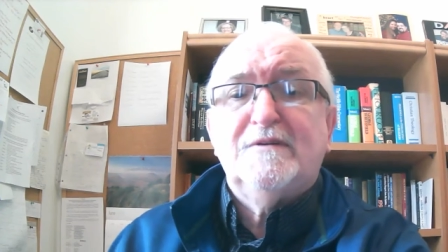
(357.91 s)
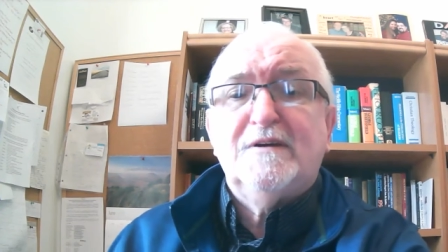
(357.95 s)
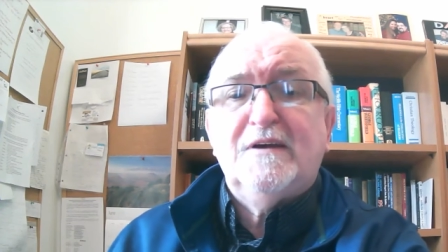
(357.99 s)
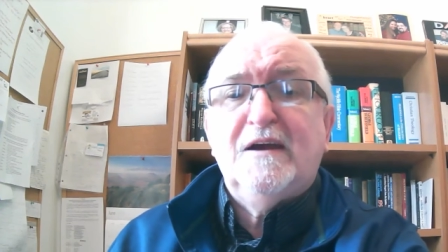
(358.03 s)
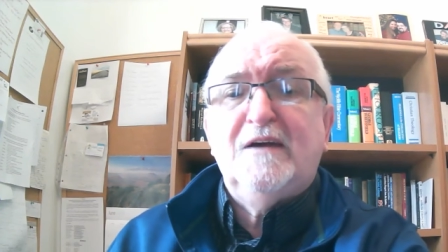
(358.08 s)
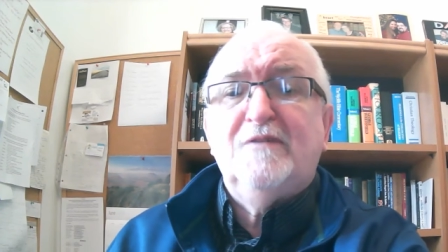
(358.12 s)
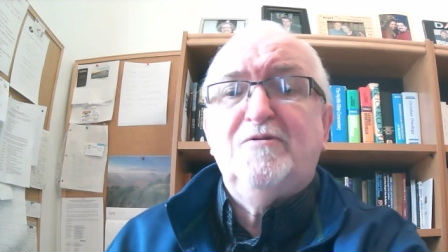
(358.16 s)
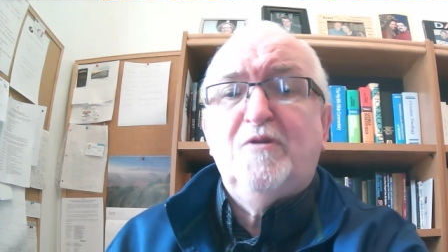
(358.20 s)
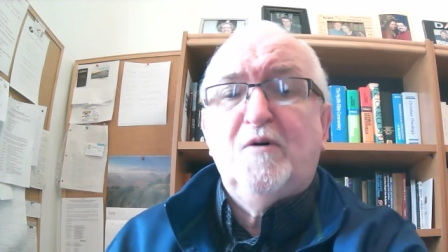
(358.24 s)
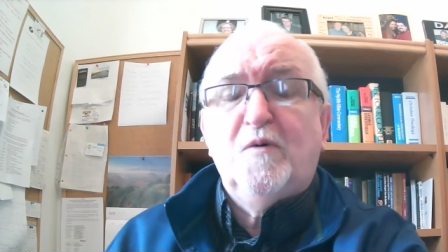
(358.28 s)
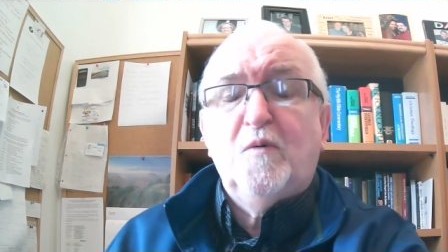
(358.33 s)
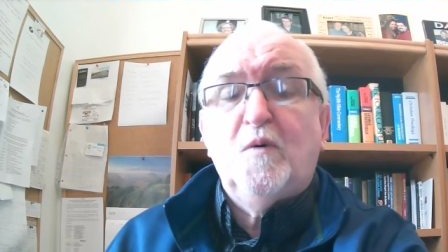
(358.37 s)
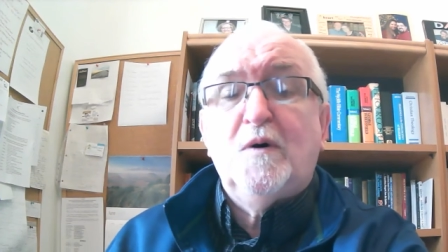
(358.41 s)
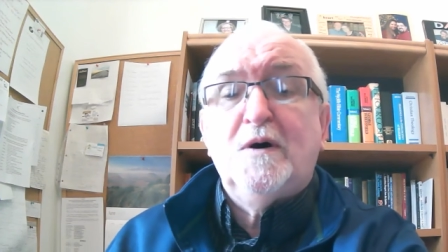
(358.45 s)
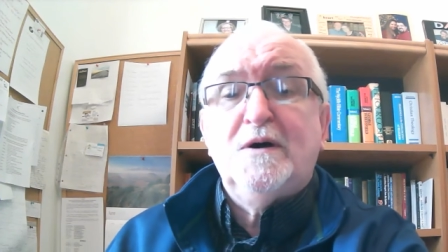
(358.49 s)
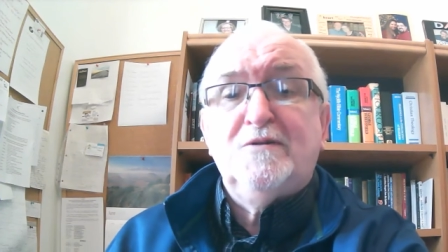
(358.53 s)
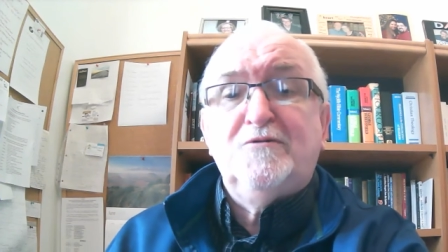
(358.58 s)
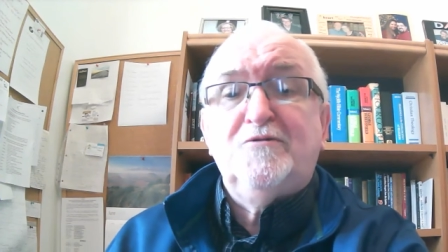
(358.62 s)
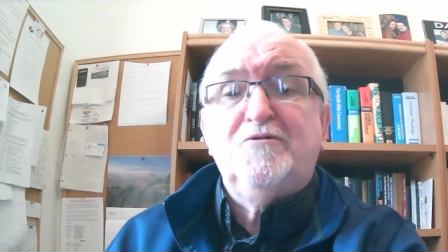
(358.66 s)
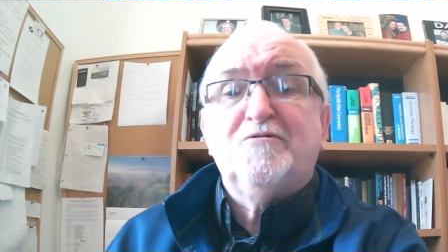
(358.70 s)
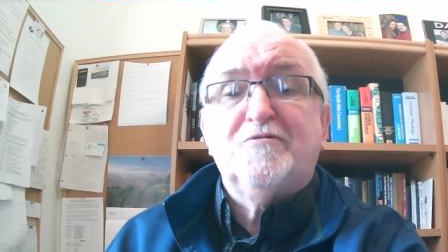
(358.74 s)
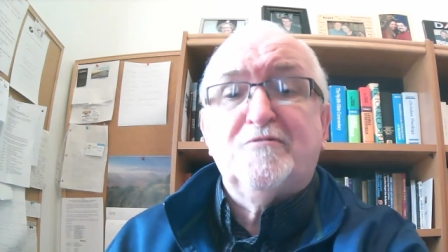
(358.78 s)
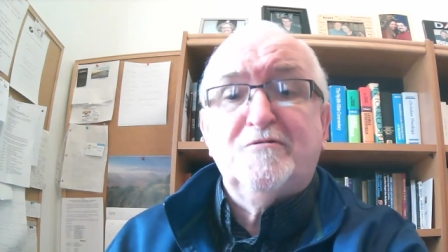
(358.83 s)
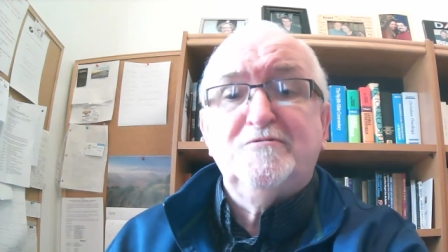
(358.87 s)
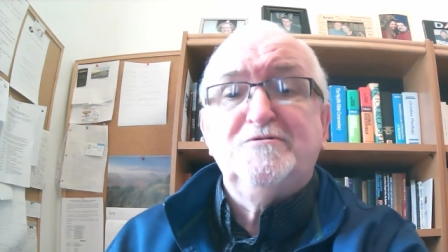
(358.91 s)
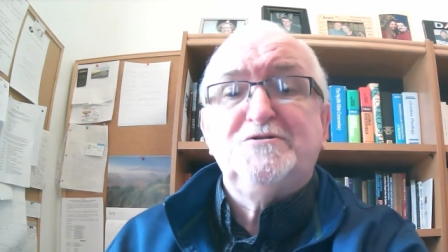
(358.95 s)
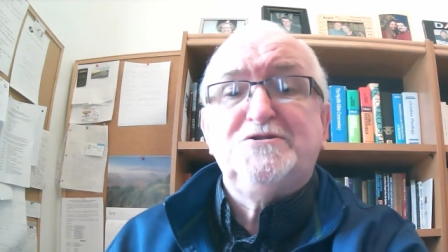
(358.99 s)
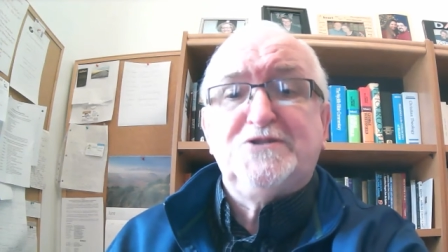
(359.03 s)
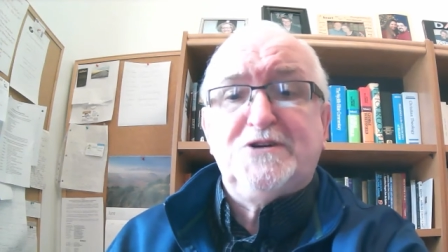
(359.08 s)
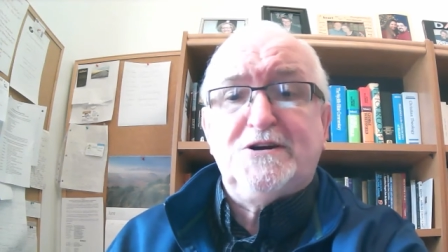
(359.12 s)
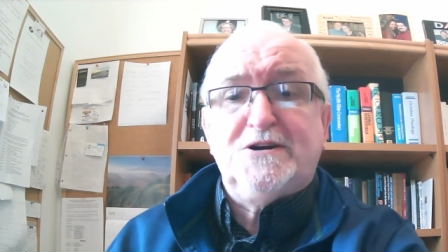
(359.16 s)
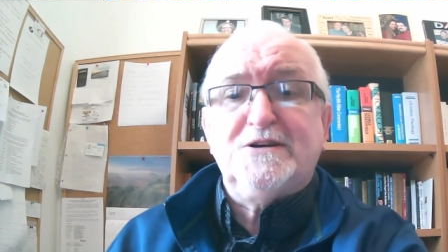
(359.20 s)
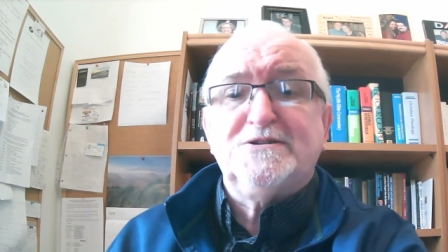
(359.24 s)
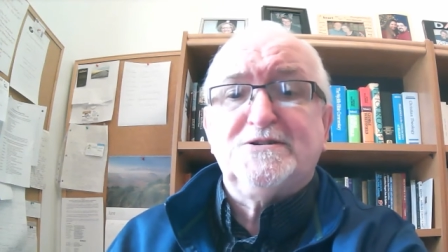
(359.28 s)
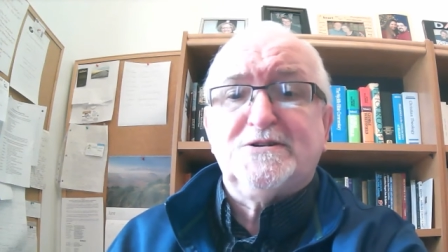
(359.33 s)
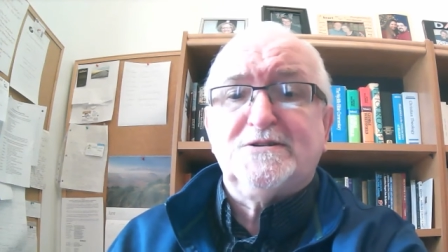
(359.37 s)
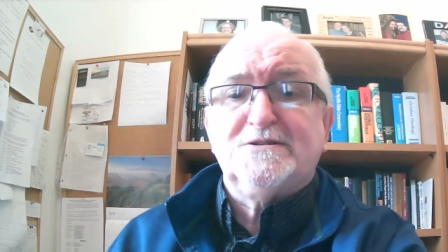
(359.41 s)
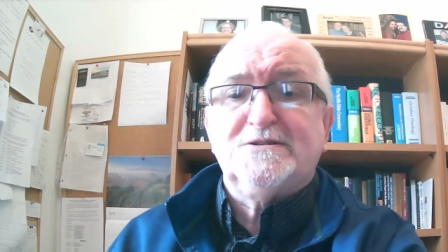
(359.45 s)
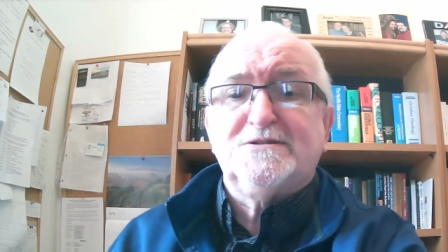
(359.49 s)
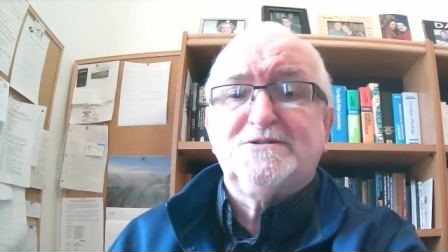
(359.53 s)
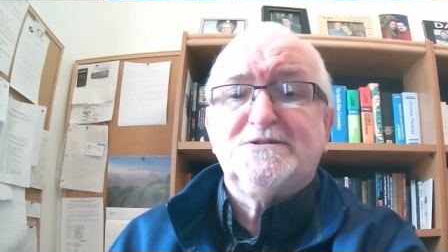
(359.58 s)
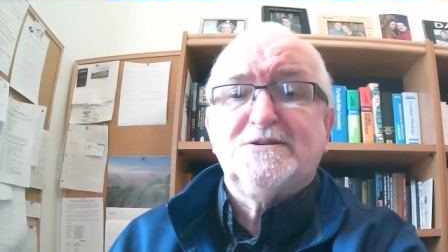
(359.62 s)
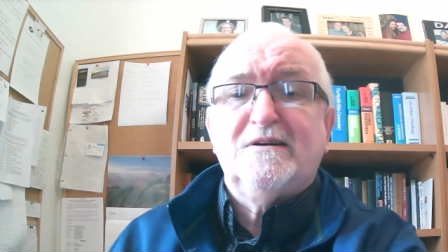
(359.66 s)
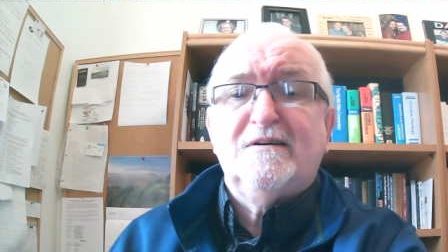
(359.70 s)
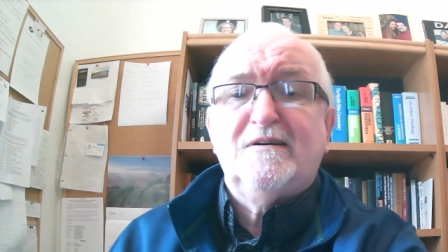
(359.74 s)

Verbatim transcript: in the one true Jesus